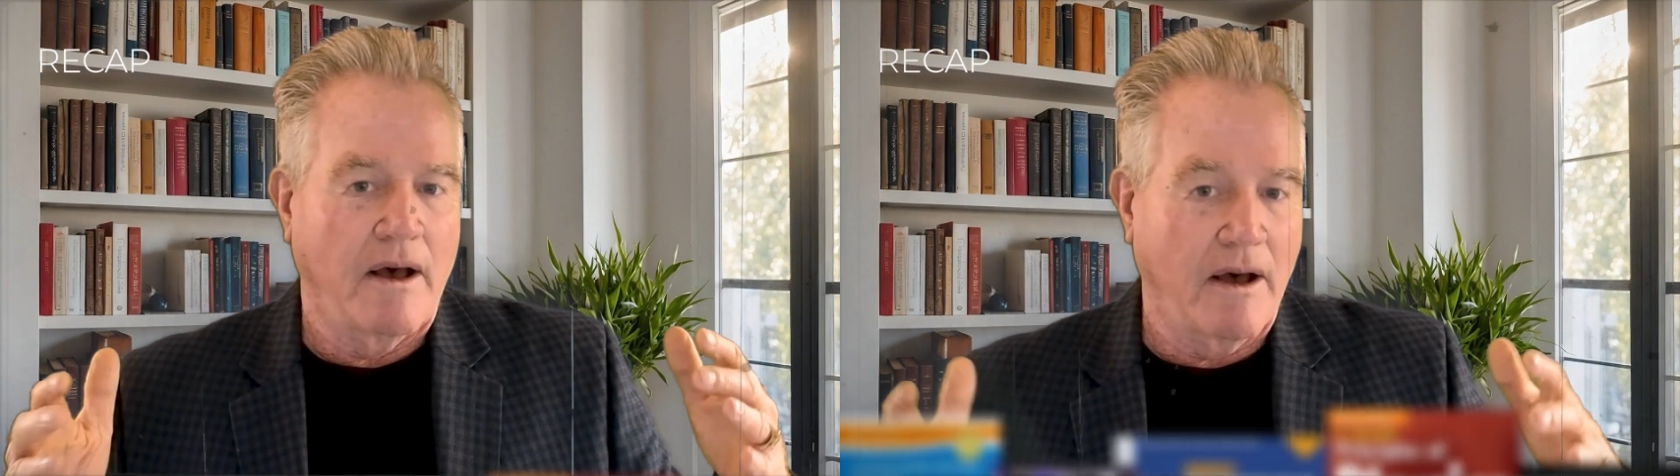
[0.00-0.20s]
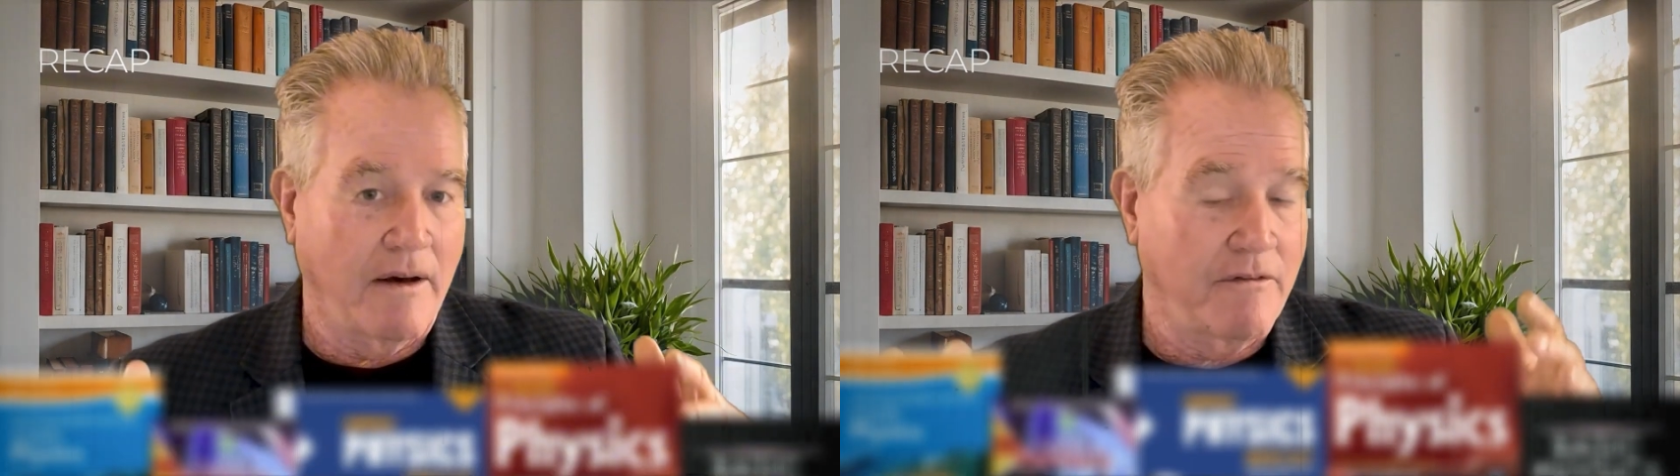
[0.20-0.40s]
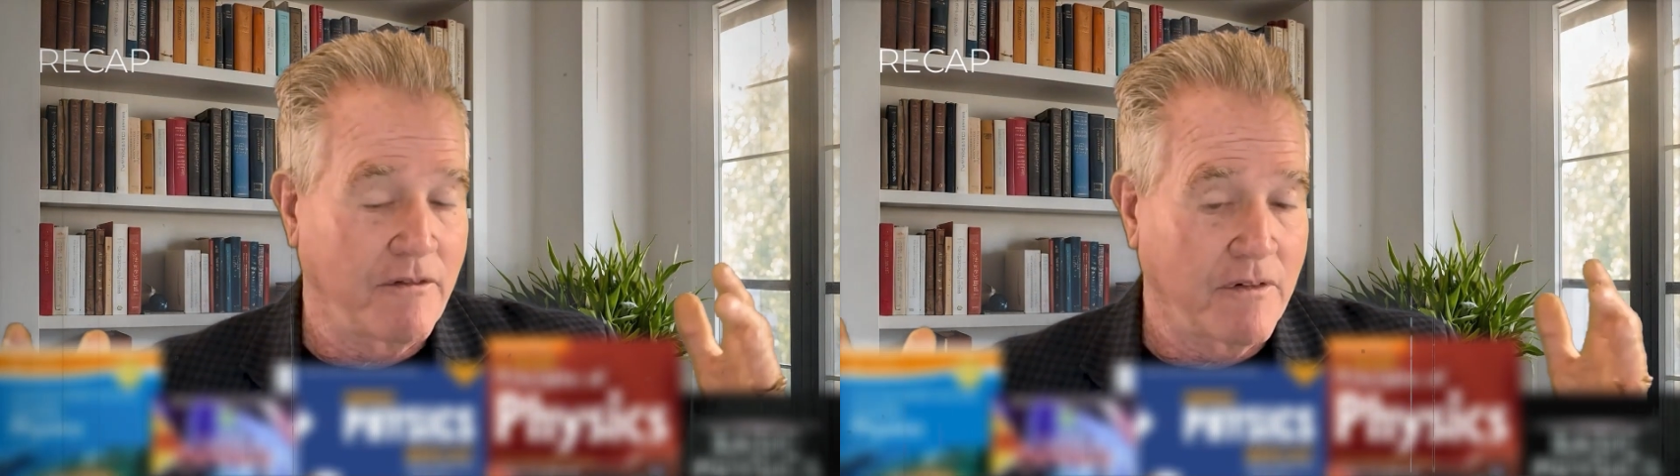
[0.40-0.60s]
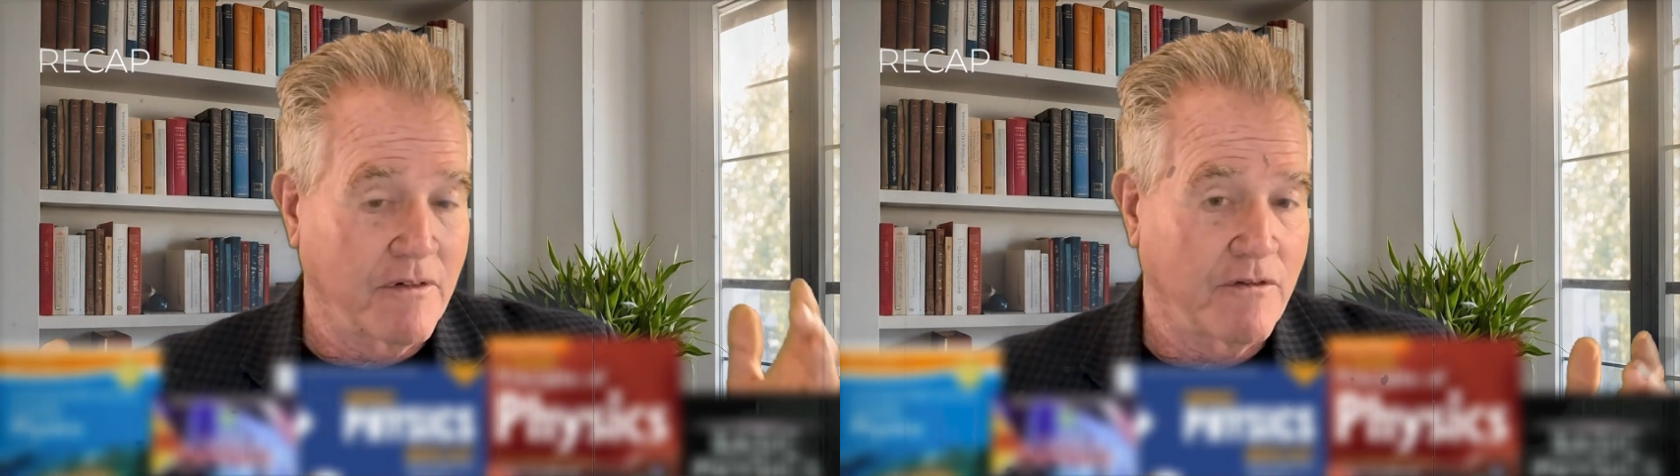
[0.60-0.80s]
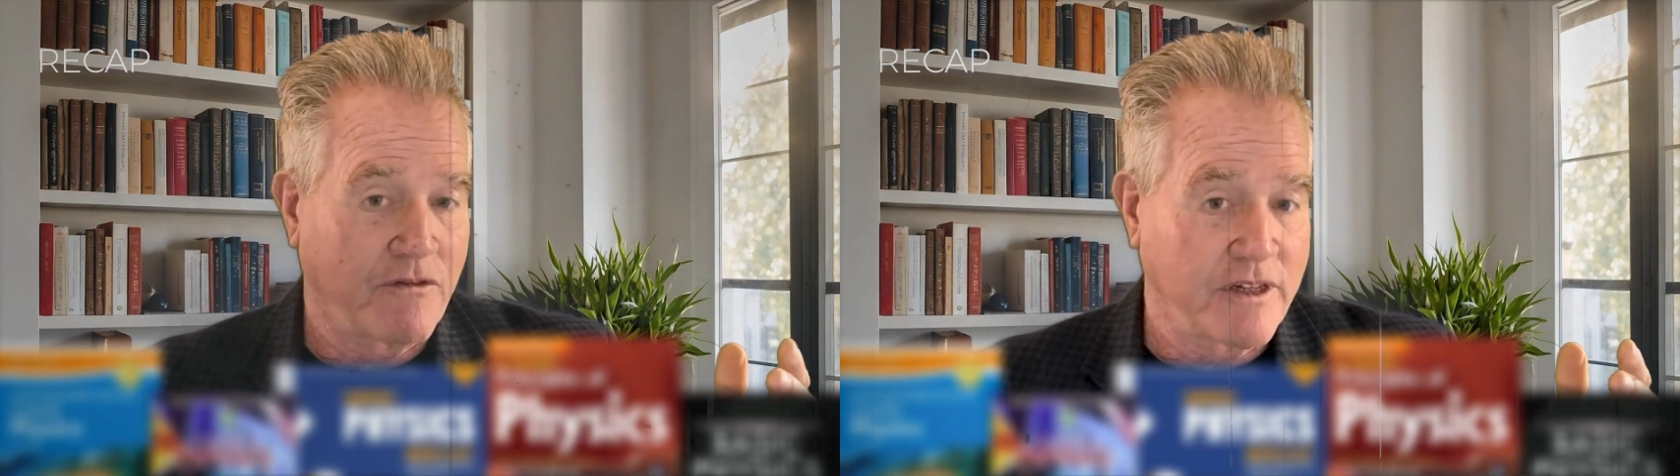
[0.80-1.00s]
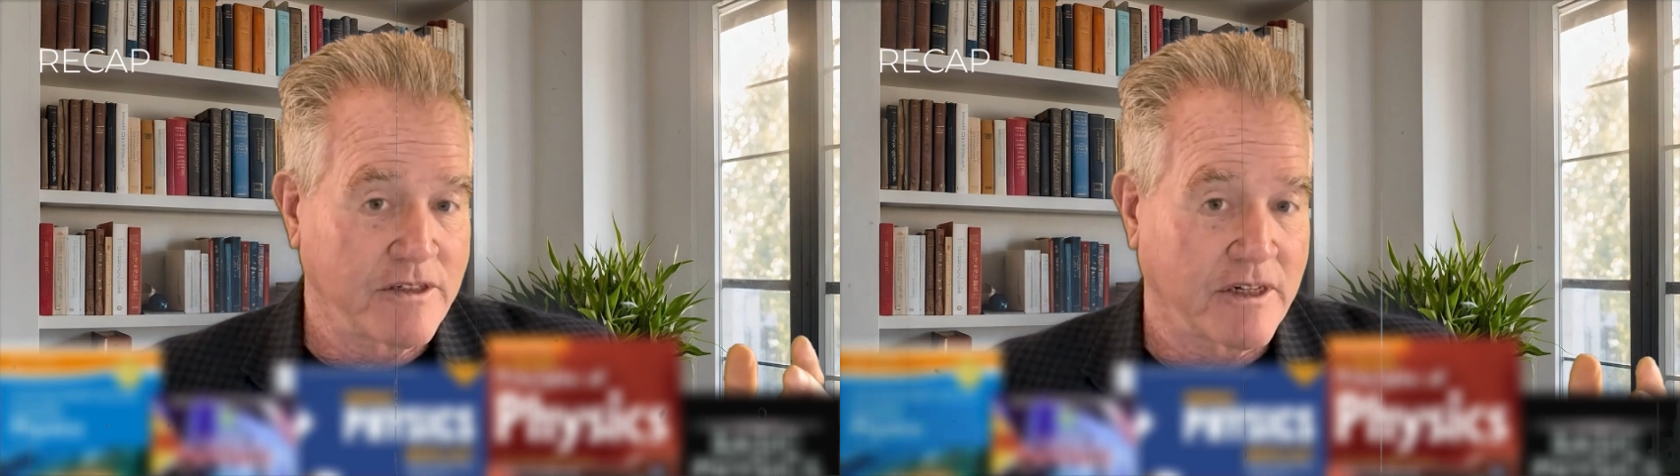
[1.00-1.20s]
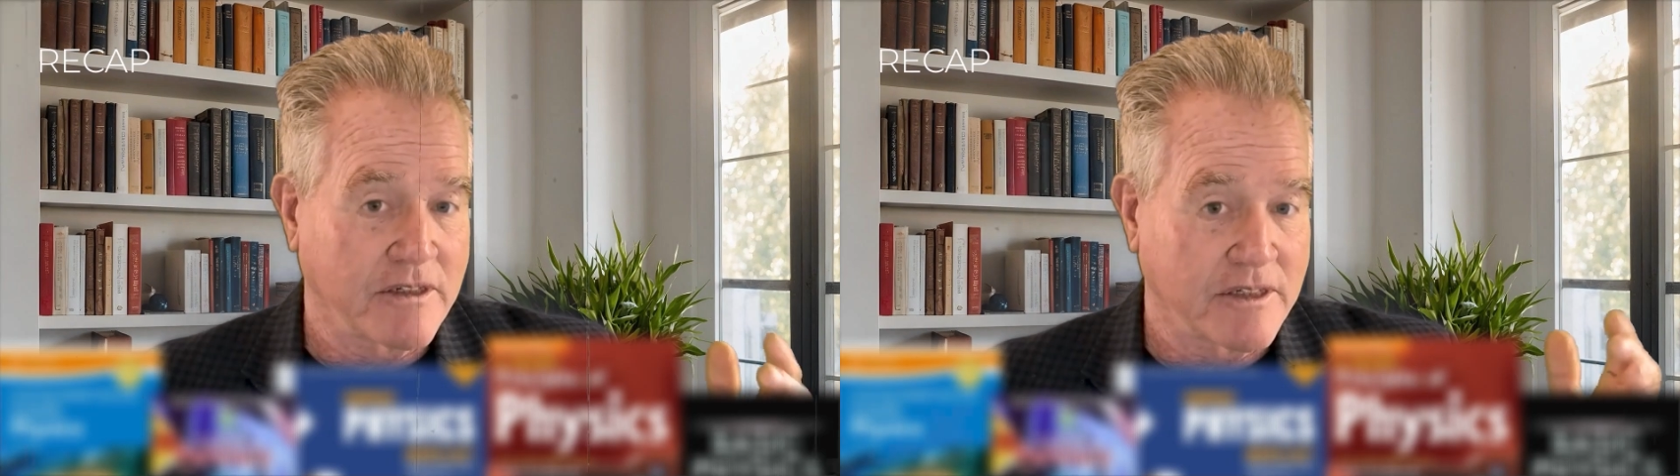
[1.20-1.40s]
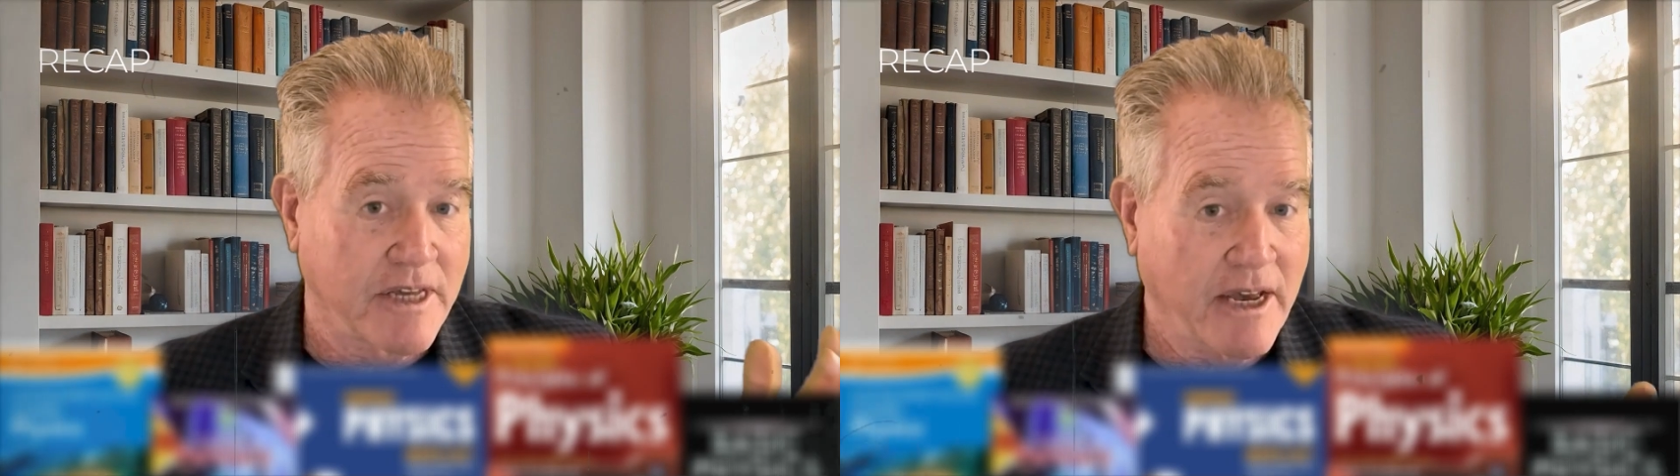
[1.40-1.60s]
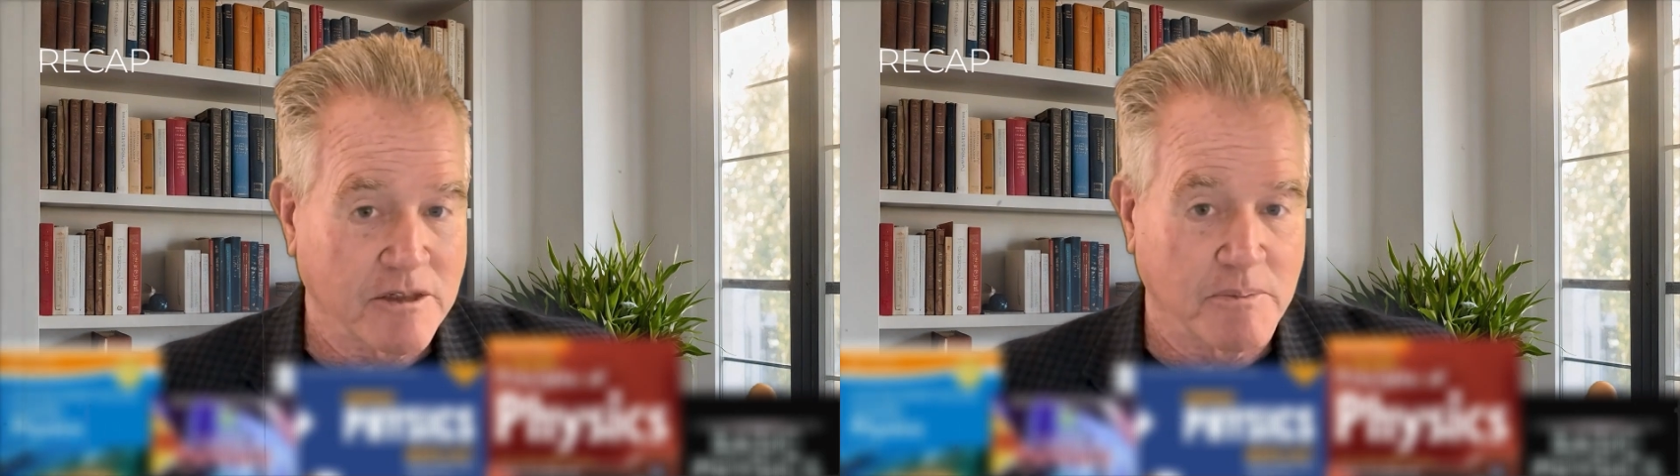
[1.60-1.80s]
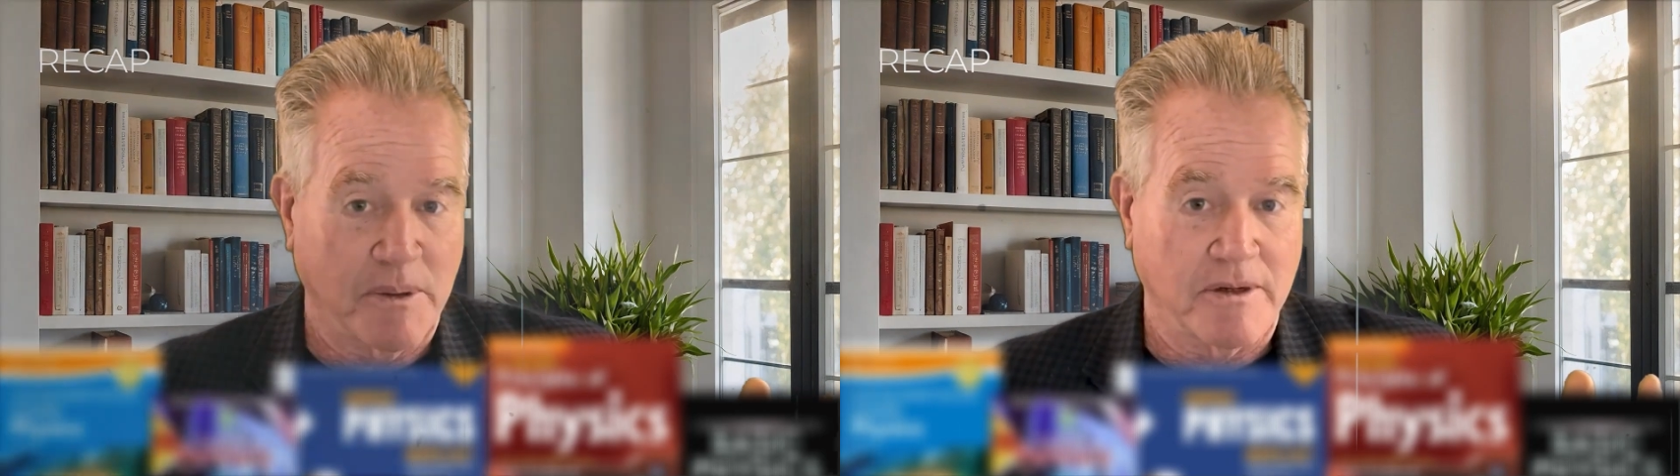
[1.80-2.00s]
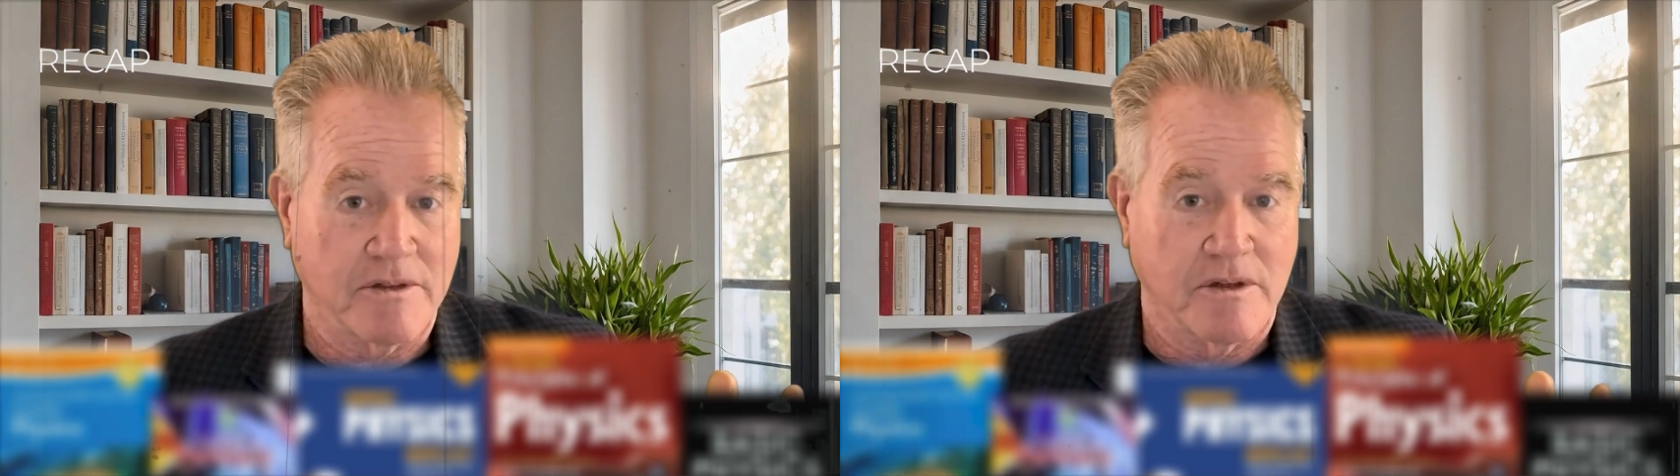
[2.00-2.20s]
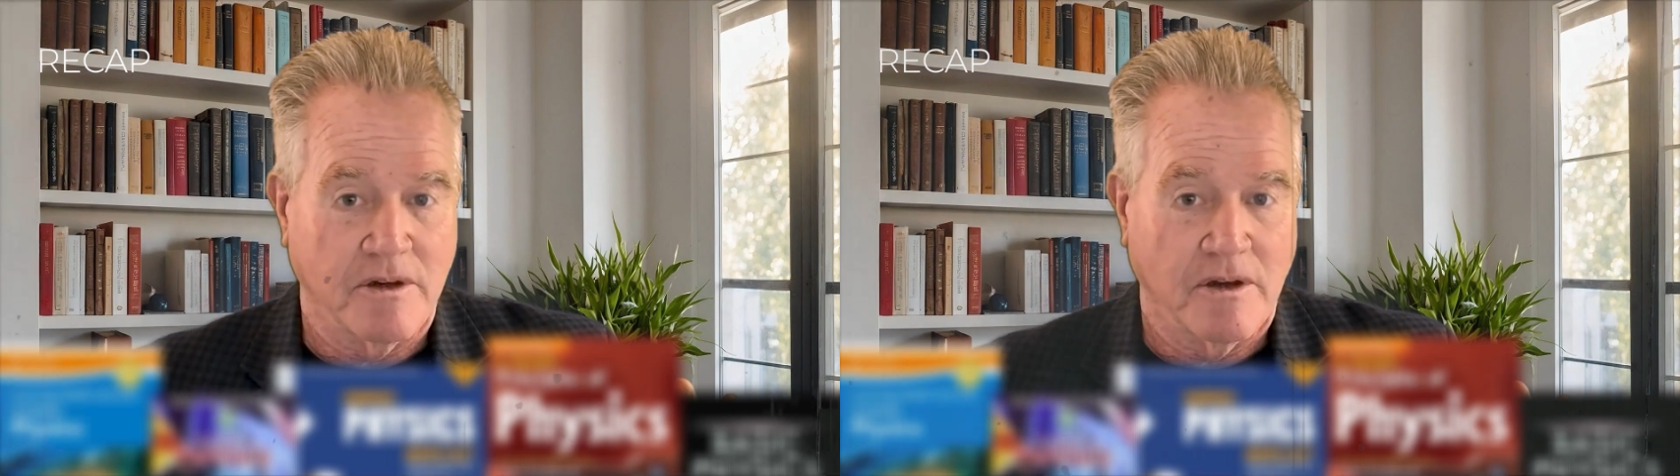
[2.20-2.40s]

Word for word: of physics textbooks